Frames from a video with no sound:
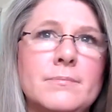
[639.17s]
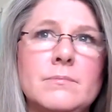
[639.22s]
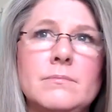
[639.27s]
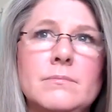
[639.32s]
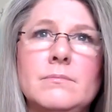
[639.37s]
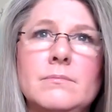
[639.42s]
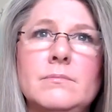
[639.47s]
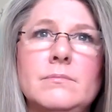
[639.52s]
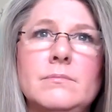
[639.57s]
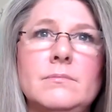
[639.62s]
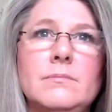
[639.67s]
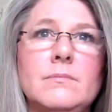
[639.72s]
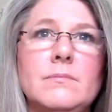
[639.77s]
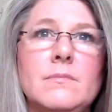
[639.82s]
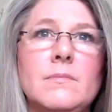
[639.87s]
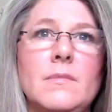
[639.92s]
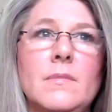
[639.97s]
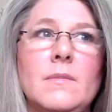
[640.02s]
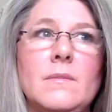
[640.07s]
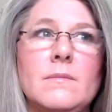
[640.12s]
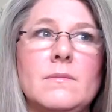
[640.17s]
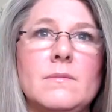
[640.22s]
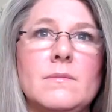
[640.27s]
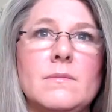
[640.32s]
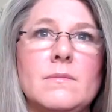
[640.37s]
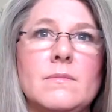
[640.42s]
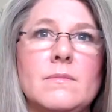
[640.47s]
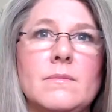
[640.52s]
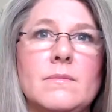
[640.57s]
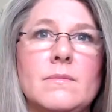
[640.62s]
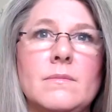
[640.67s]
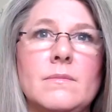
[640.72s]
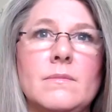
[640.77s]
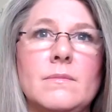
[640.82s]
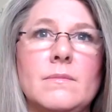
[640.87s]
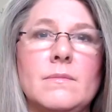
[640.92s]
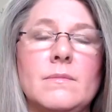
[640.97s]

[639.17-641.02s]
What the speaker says: (silence)